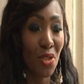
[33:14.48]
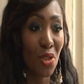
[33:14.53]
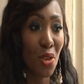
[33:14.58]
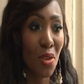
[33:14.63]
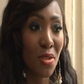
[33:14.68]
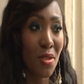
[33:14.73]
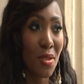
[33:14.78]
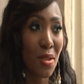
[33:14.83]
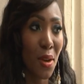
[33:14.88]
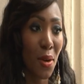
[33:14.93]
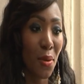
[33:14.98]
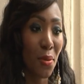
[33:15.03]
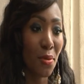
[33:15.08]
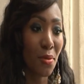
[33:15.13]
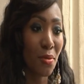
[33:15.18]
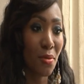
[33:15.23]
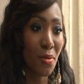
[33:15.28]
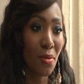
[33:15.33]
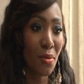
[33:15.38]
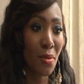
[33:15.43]
Just now.
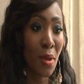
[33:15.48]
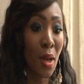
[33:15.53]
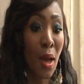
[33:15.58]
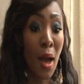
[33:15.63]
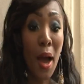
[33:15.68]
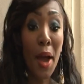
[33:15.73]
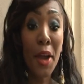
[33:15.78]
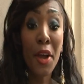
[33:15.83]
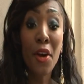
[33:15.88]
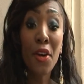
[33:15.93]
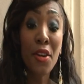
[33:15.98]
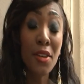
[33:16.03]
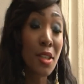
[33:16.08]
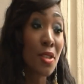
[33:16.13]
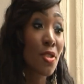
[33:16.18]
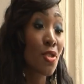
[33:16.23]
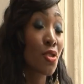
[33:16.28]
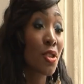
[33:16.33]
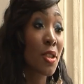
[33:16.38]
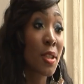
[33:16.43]
I heard
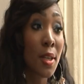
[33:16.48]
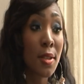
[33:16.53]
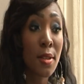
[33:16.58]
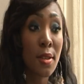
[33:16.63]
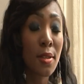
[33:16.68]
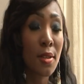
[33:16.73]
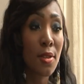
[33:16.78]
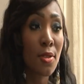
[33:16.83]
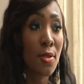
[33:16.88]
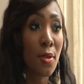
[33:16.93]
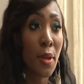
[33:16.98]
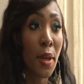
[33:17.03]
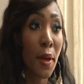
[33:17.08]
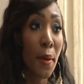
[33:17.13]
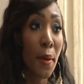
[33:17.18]
her suggesting it to